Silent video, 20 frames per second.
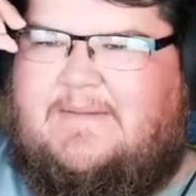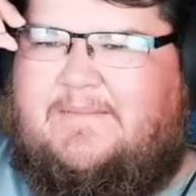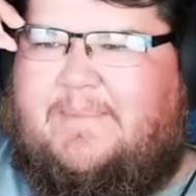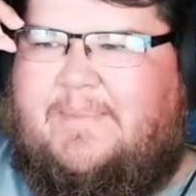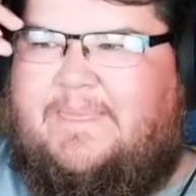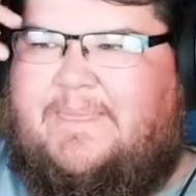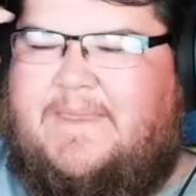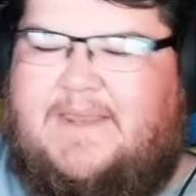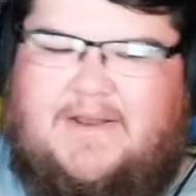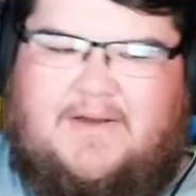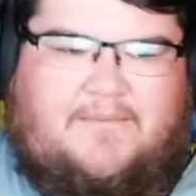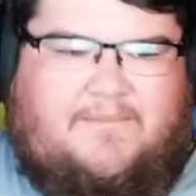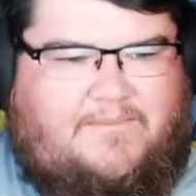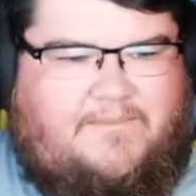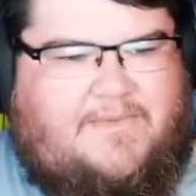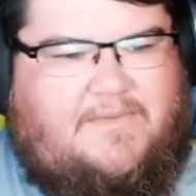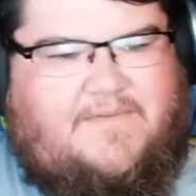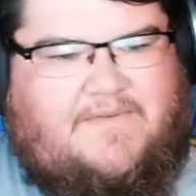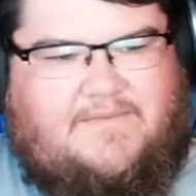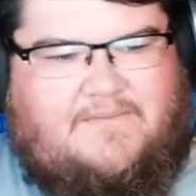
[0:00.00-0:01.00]
you know,
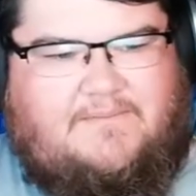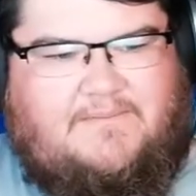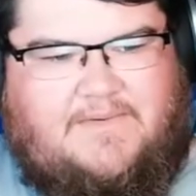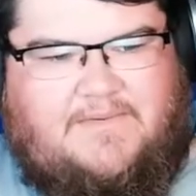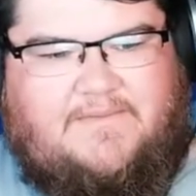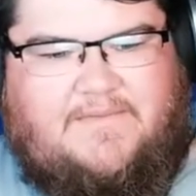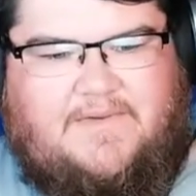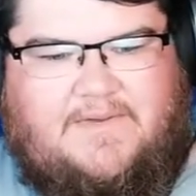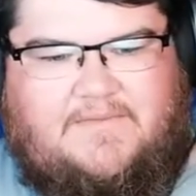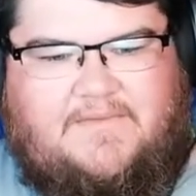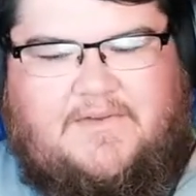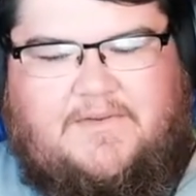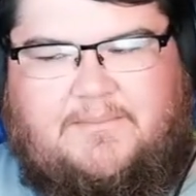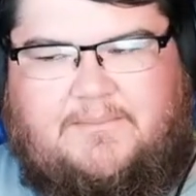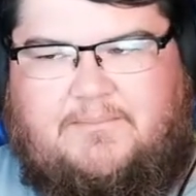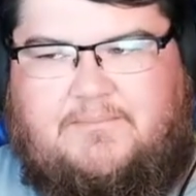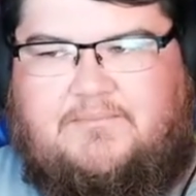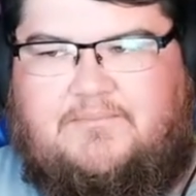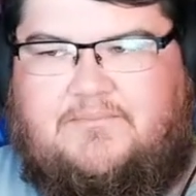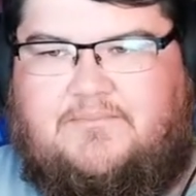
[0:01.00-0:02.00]
if if if you
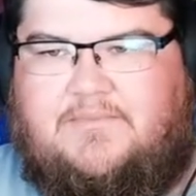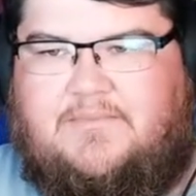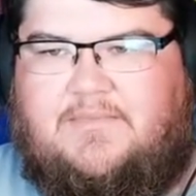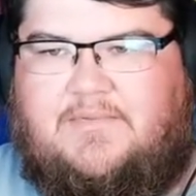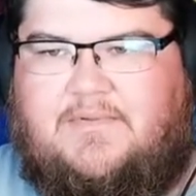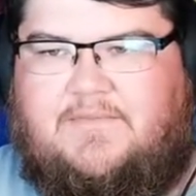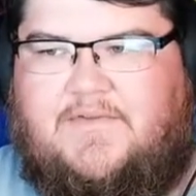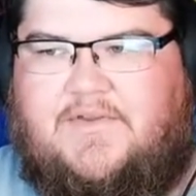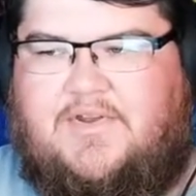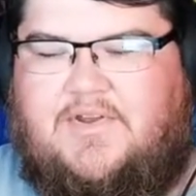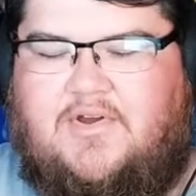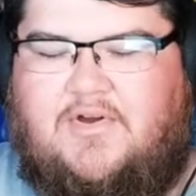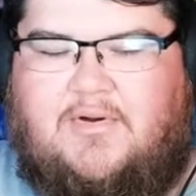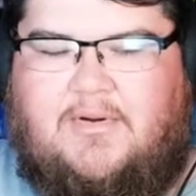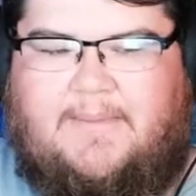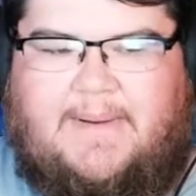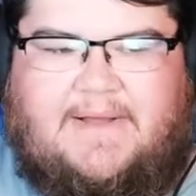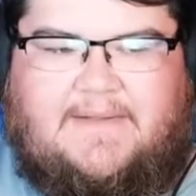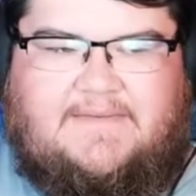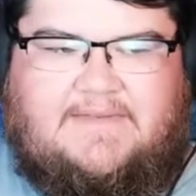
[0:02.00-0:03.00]
if you know
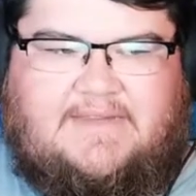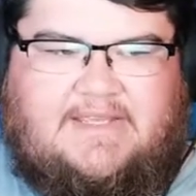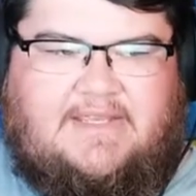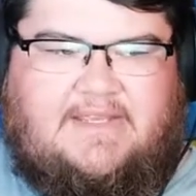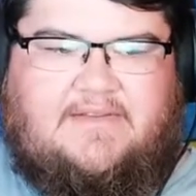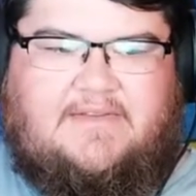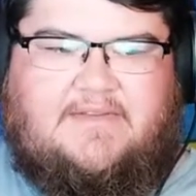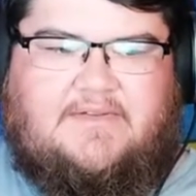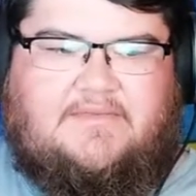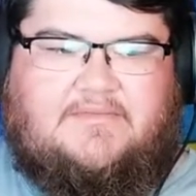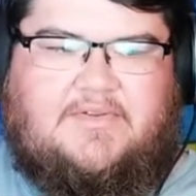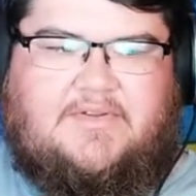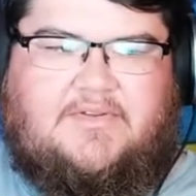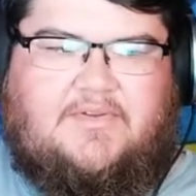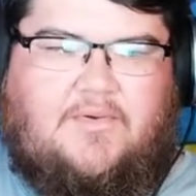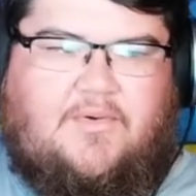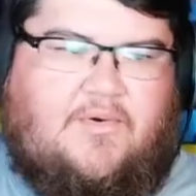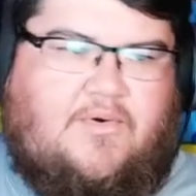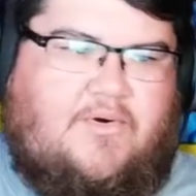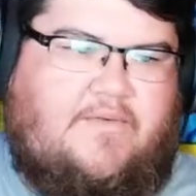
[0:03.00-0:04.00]
about the the, the
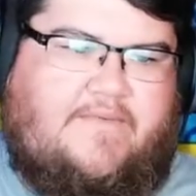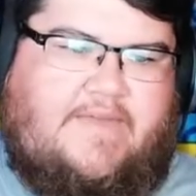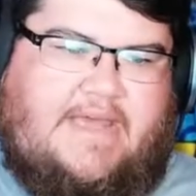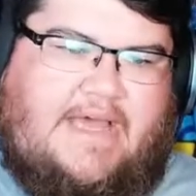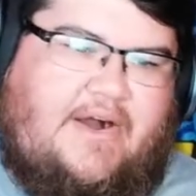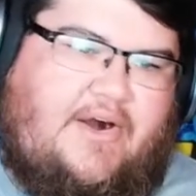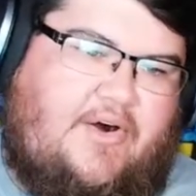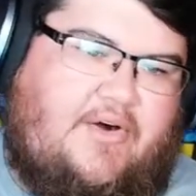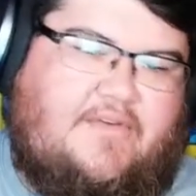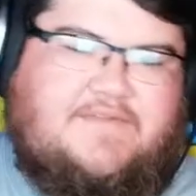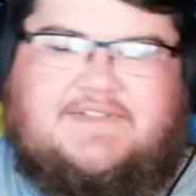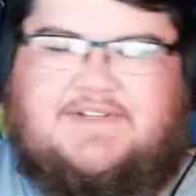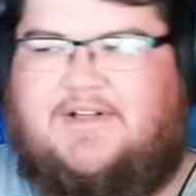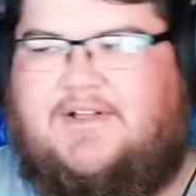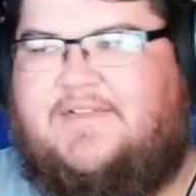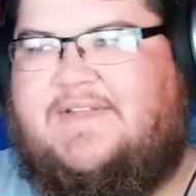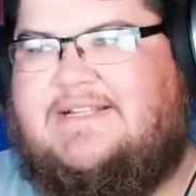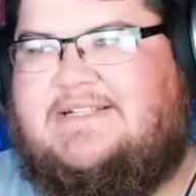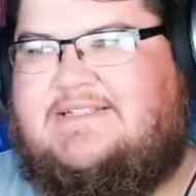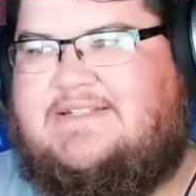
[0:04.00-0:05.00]
lore, the elves and
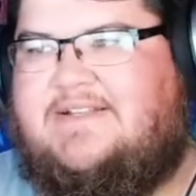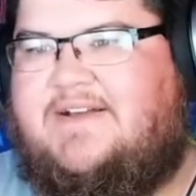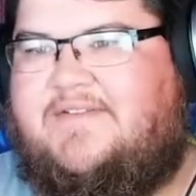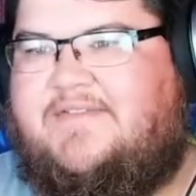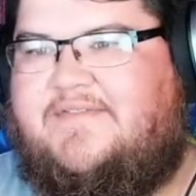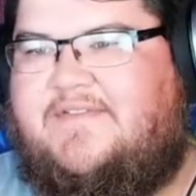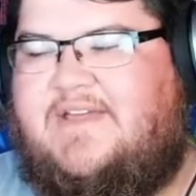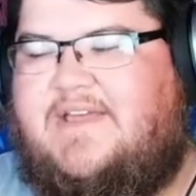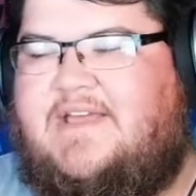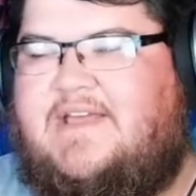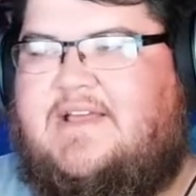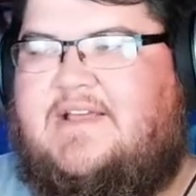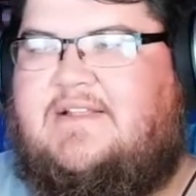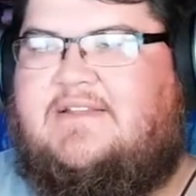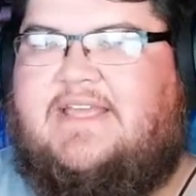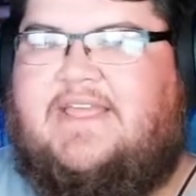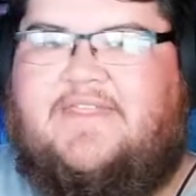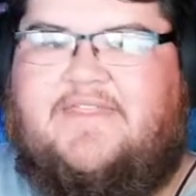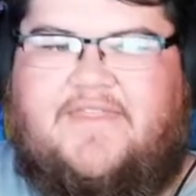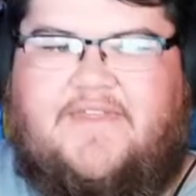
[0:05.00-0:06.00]
all that stuff,
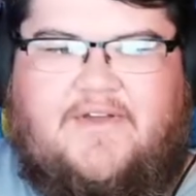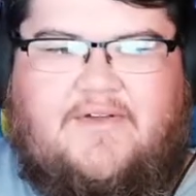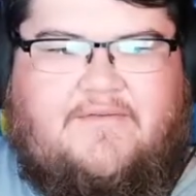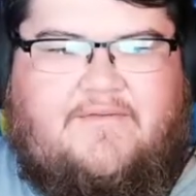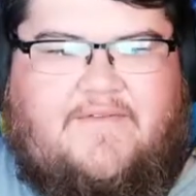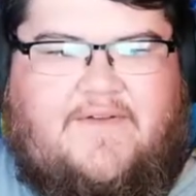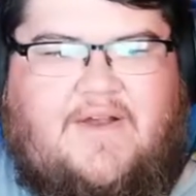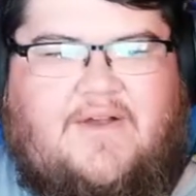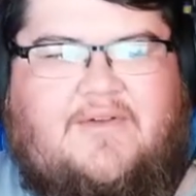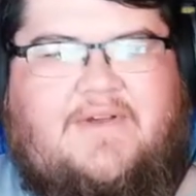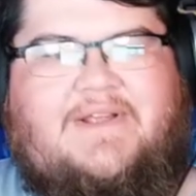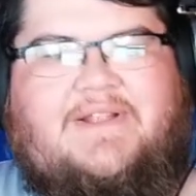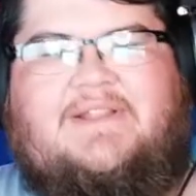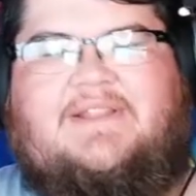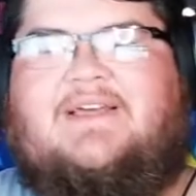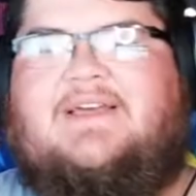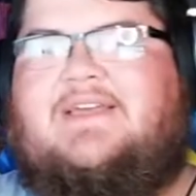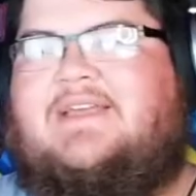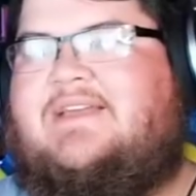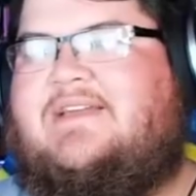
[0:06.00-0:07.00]
like, they're very,
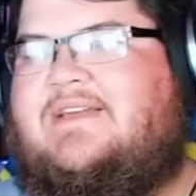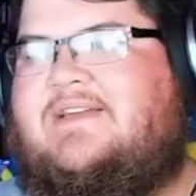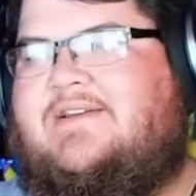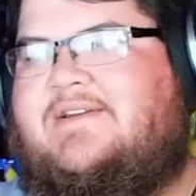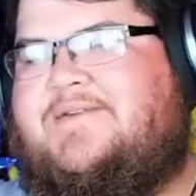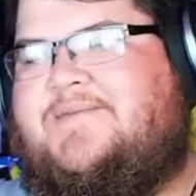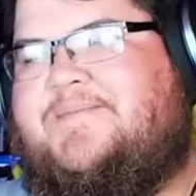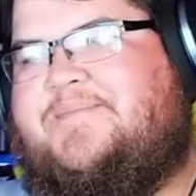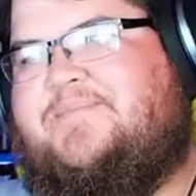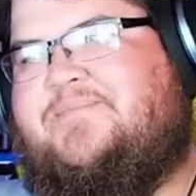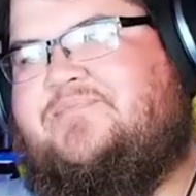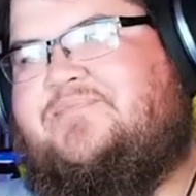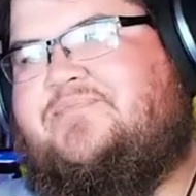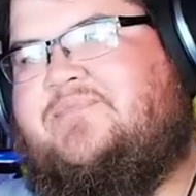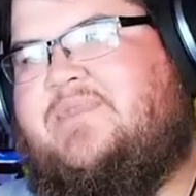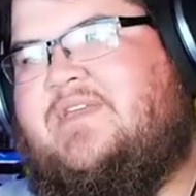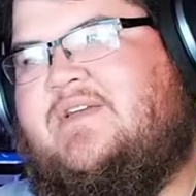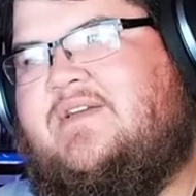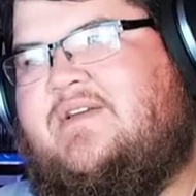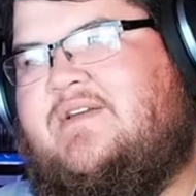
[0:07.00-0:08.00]
like,
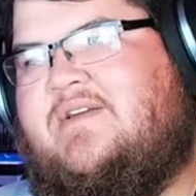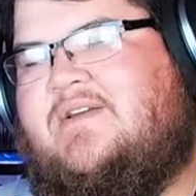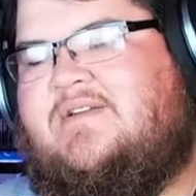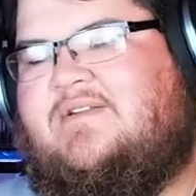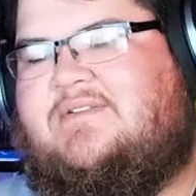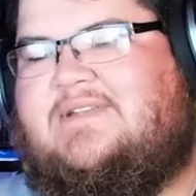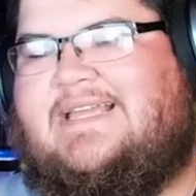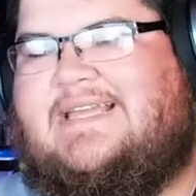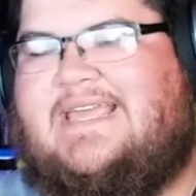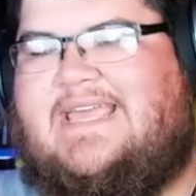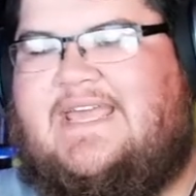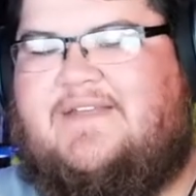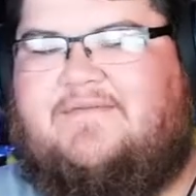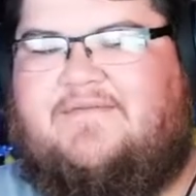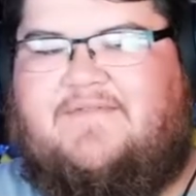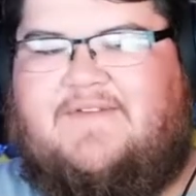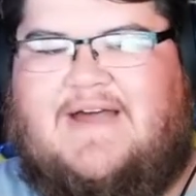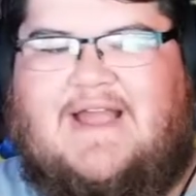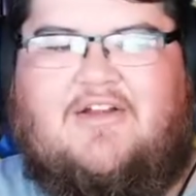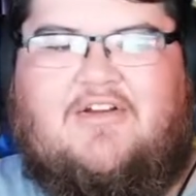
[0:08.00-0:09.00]
like
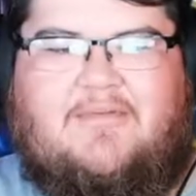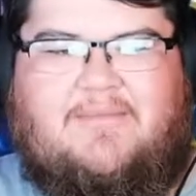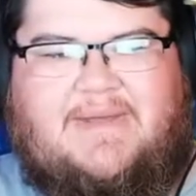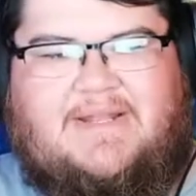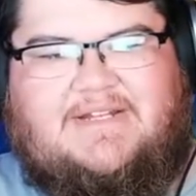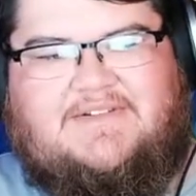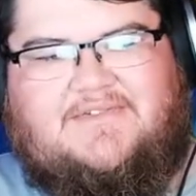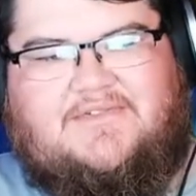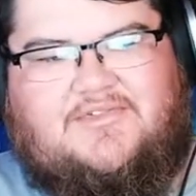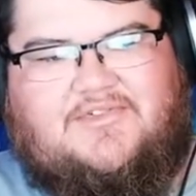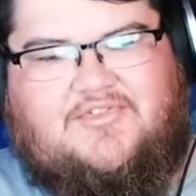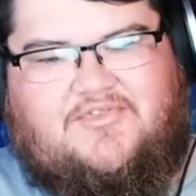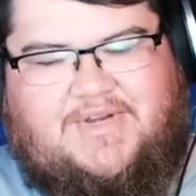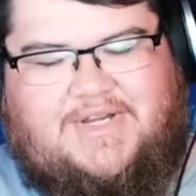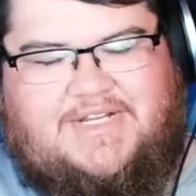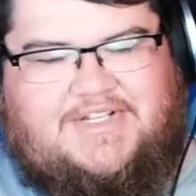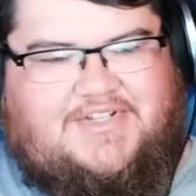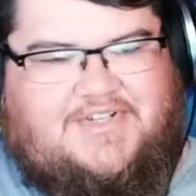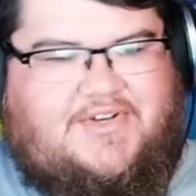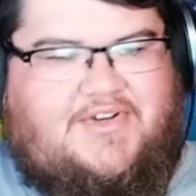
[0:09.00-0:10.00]
environmental
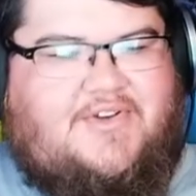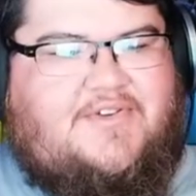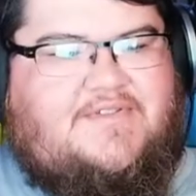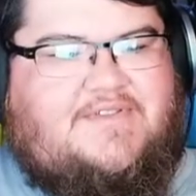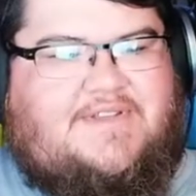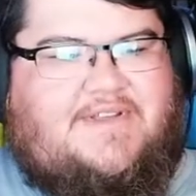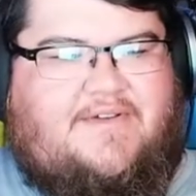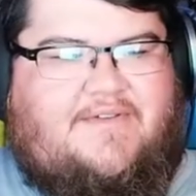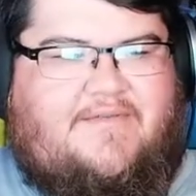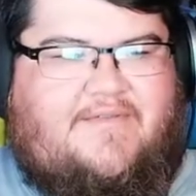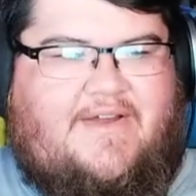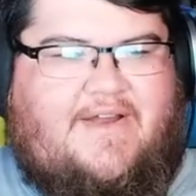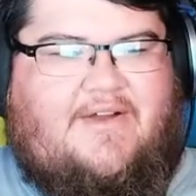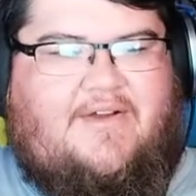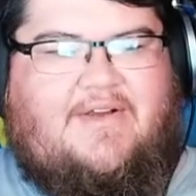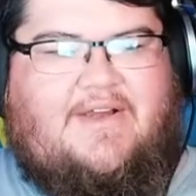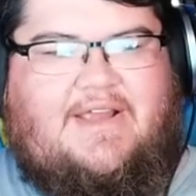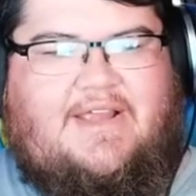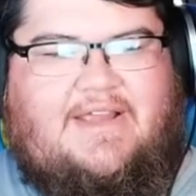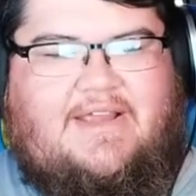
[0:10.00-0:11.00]
creatures. They're
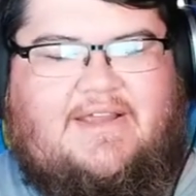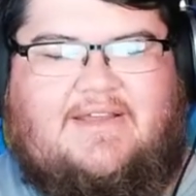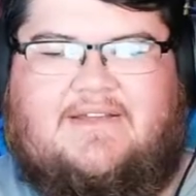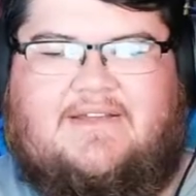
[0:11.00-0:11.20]
very,